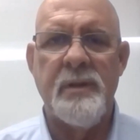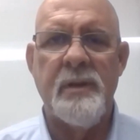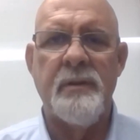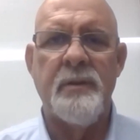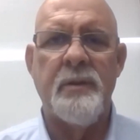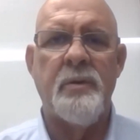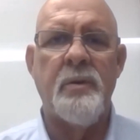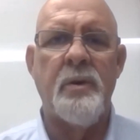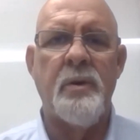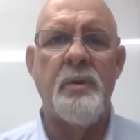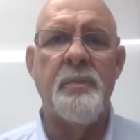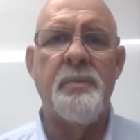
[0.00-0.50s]
In
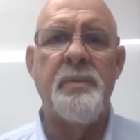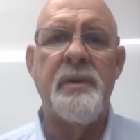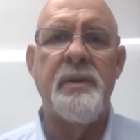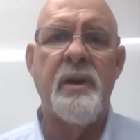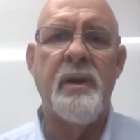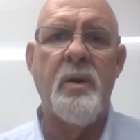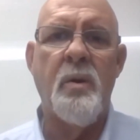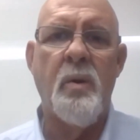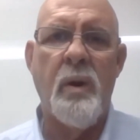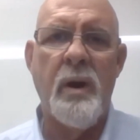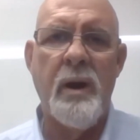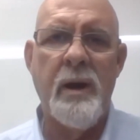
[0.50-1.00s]
the group he
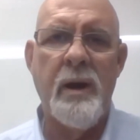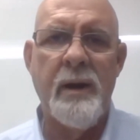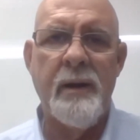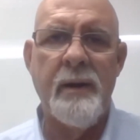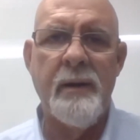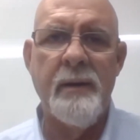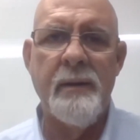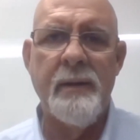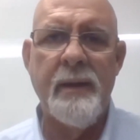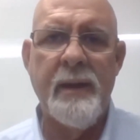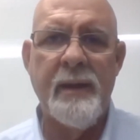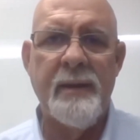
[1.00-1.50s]

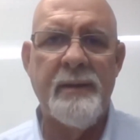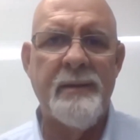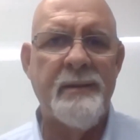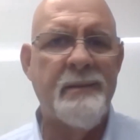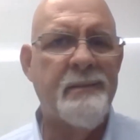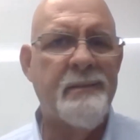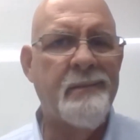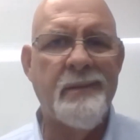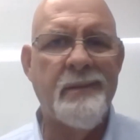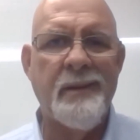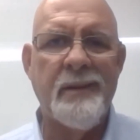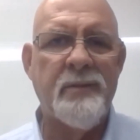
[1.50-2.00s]
acquired had
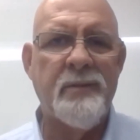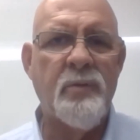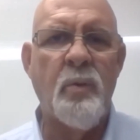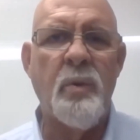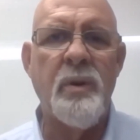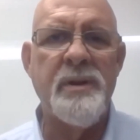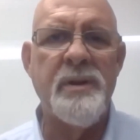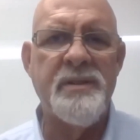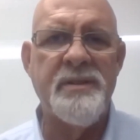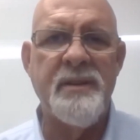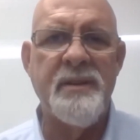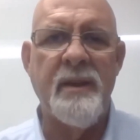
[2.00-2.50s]

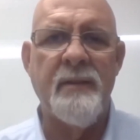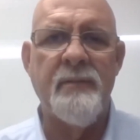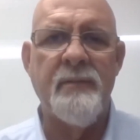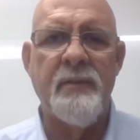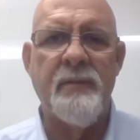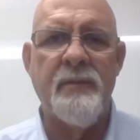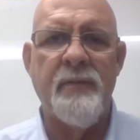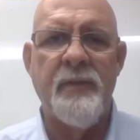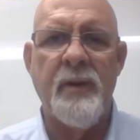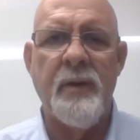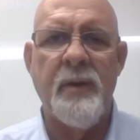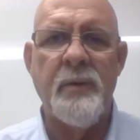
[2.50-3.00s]
27
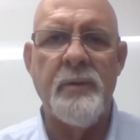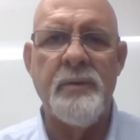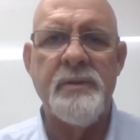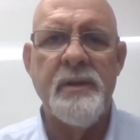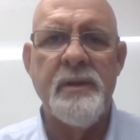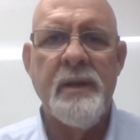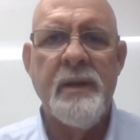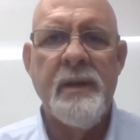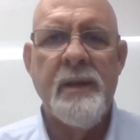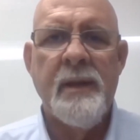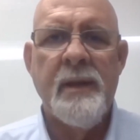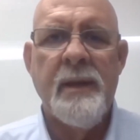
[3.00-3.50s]
folks.